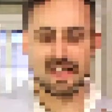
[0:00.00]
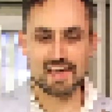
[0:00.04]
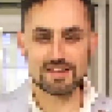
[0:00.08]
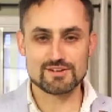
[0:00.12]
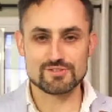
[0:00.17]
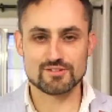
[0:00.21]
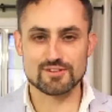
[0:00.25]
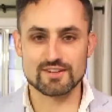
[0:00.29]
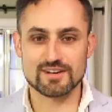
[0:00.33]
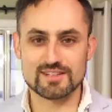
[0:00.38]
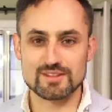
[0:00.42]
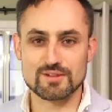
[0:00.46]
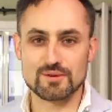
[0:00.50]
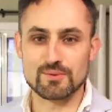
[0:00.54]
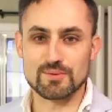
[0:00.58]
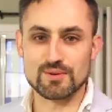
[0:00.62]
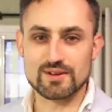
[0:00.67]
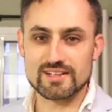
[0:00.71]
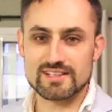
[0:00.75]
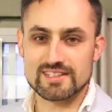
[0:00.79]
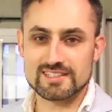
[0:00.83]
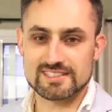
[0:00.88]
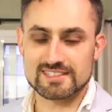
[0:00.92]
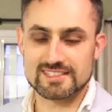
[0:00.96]
Entering the
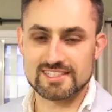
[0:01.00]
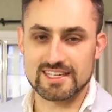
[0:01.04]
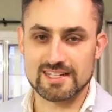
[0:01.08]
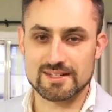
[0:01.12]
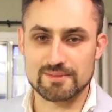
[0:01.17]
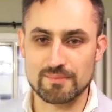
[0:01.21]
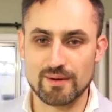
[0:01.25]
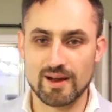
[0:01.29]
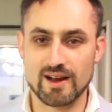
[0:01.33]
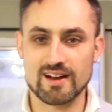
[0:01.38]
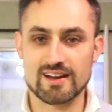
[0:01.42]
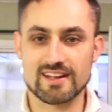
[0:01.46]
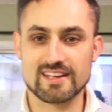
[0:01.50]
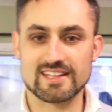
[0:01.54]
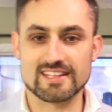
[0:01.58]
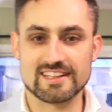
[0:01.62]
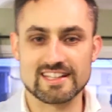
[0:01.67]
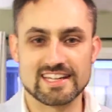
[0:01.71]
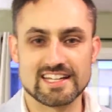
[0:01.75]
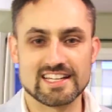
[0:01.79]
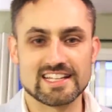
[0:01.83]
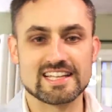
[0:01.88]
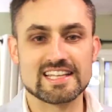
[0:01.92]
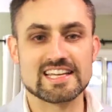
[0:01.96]
real estate market
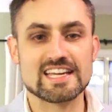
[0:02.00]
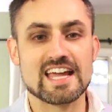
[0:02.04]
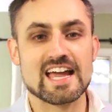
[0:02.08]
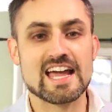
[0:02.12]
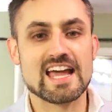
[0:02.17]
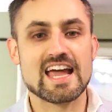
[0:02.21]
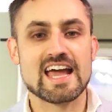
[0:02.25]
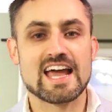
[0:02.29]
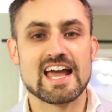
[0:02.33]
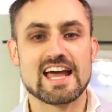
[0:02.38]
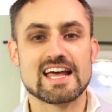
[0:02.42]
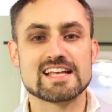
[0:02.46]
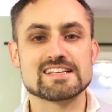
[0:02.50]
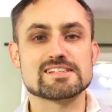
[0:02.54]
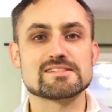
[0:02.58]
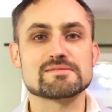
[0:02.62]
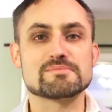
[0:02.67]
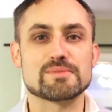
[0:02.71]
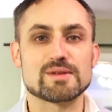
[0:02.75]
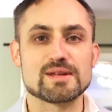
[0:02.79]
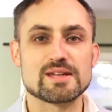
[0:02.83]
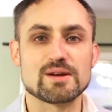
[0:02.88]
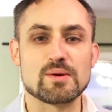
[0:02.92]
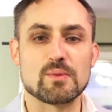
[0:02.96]
lately
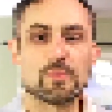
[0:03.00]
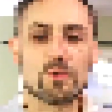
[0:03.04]
hasn't been a